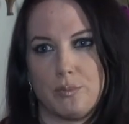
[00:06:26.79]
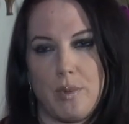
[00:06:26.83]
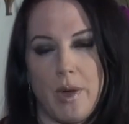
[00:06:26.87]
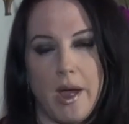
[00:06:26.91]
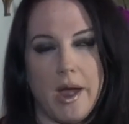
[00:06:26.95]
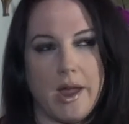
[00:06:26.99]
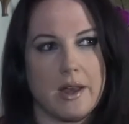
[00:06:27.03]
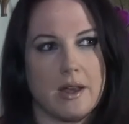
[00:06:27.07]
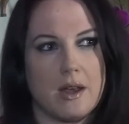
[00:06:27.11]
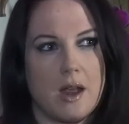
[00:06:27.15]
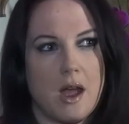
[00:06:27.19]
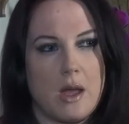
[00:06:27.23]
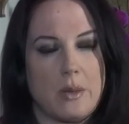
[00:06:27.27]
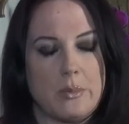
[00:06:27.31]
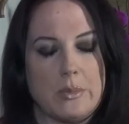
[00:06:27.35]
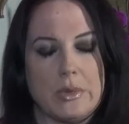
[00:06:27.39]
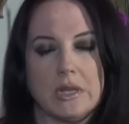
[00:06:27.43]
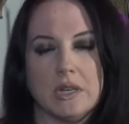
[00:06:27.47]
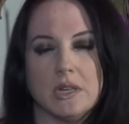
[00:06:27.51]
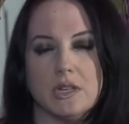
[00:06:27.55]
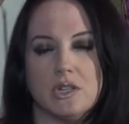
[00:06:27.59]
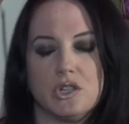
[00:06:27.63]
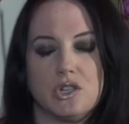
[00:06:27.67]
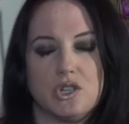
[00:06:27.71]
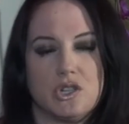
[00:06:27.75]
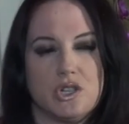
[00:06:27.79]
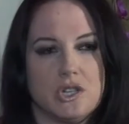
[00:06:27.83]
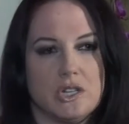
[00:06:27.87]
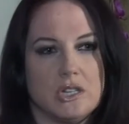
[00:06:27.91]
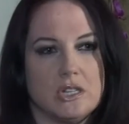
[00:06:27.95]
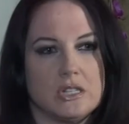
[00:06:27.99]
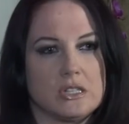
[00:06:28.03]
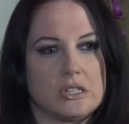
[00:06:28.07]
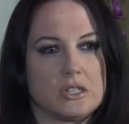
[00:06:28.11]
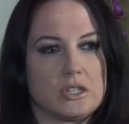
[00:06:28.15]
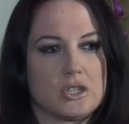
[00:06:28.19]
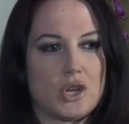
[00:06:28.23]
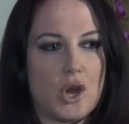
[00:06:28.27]
but I mean,
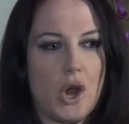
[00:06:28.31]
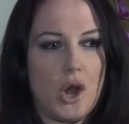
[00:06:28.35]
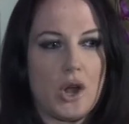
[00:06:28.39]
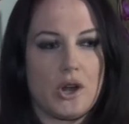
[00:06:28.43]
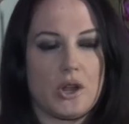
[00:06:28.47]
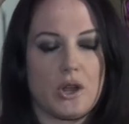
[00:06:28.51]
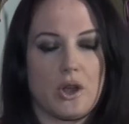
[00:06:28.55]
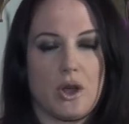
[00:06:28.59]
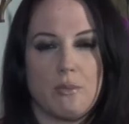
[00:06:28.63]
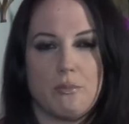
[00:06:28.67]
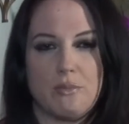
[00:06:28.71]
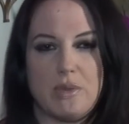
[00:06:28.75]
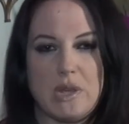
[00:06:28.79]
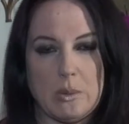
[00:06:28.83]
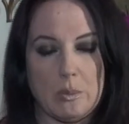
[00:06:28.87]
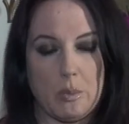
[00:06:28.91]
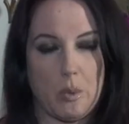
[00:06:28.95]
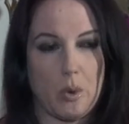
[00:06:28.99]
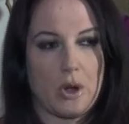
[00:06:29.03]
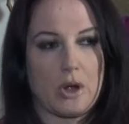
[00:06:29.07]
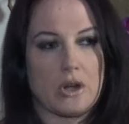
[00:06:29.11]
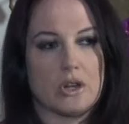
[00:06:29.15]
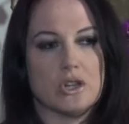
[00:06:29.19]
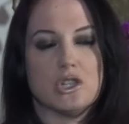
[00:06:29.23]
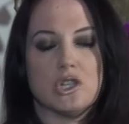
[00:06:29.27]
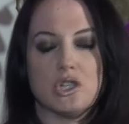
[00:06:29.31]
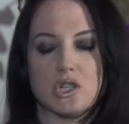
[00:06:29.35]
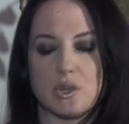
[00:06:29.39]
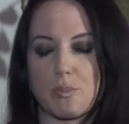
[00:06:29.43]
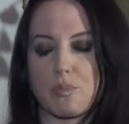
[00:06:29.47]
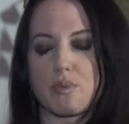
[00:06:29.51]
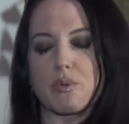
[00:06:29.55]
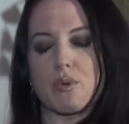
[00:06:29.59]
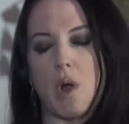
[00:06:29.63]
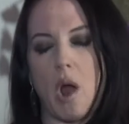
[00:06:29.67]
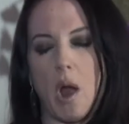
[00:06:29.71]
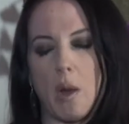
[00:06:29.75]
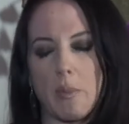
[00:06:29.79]
she's charting on Beatport, and she's a
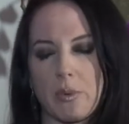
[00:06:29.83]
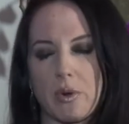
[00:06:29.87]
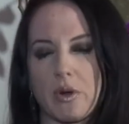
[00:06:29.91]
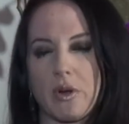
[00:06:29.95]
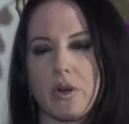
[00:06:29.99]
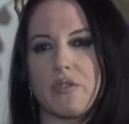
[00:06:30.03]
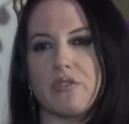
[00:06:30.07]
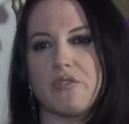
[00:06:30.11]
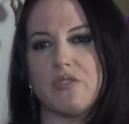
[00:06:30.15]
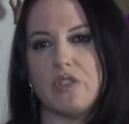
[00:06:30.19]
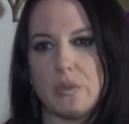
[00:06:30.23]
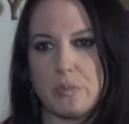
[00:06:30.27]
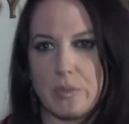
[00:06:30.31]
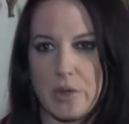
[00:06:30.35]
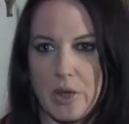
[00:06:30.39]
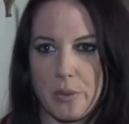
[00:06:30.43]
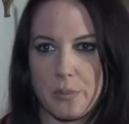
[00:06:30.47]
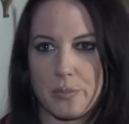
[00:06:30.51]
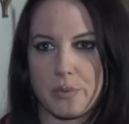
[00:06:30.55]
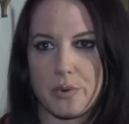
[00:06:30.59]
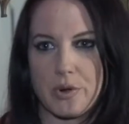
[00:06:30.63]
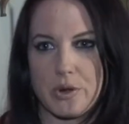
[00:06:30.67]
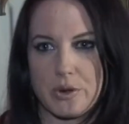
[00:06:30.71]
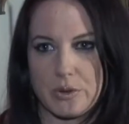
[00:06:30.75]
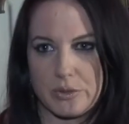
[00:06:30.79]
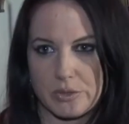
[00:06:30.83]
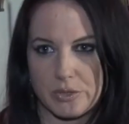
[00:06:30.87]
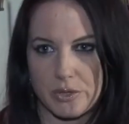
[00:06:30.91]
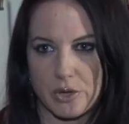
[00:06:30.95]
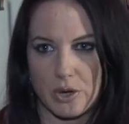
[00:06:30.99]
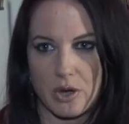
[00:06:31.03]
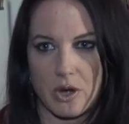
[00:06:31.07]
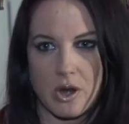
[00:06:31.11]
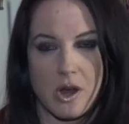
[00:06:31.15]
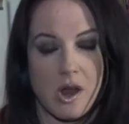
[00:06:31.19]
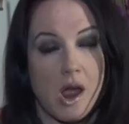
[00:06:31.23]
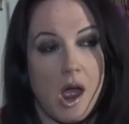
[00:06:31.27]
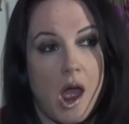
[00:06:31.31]
proper female
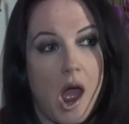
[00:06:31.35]
producer.